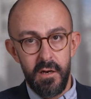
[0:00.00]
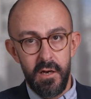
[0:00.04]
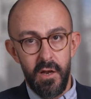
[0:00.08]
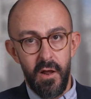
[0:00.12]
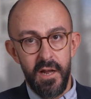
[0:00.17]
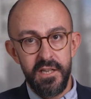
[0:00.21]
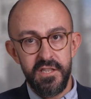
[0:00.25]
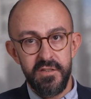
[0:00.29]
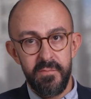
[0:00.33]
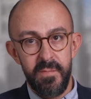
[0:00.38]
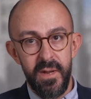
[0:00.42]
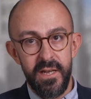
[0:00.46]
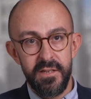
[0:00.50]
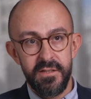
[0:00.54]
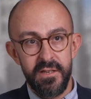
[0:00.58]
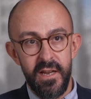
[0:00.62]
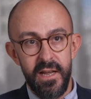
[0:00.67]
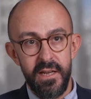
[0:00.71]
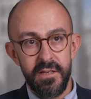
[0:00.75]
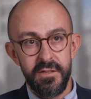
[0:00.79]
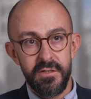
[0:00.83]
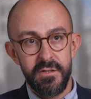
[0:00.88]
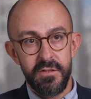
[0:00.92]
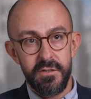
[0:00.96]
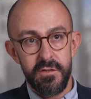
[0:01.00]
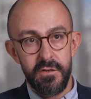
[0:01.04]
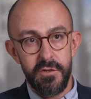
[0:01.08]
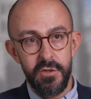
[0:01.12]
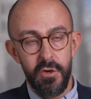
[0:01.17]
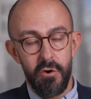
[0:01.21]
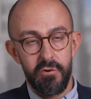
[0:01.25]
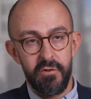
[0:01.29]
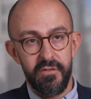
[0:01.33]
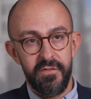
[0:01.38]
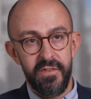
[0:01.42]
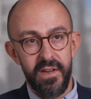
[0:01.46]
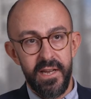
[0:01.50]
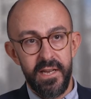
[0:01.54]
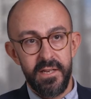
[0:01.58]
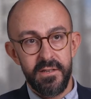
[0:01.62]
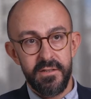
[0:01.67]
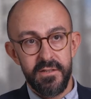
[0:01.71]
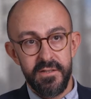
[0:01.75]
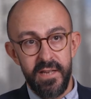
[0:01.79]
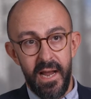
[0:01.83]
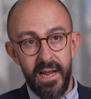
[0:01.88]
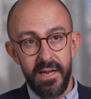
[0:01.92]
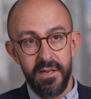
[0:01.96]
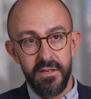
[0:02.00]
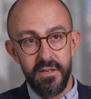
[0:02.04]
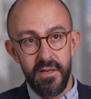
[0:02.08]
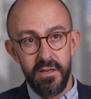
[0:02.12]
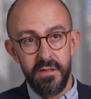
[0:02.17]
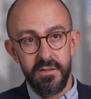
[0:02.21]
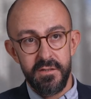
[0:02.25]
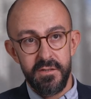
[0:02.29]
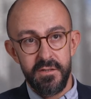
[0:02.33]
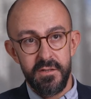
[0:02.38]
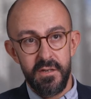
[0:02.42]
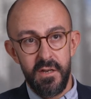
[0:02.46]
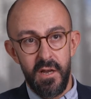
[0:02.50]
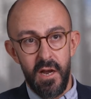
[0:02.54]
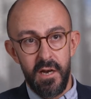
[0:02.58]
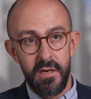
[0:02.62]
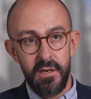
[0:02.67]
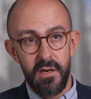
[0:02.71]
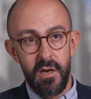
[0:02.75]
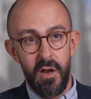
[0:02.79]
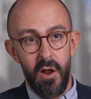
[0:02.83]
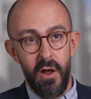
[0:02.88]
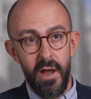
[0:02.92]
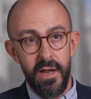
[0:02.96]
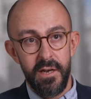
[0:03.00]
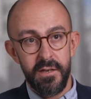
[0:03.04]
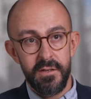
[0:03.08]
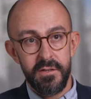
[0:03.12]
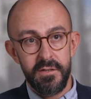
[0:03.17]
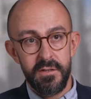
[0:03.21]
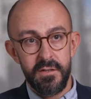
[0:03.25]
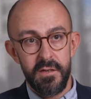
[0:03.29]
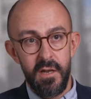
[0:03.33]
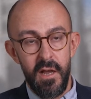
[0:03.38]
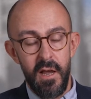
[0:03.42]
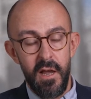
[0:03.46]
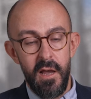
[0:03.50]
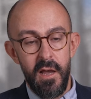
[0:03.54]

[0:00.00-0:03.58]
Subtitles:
lines of business, geographies, sectors, and clients.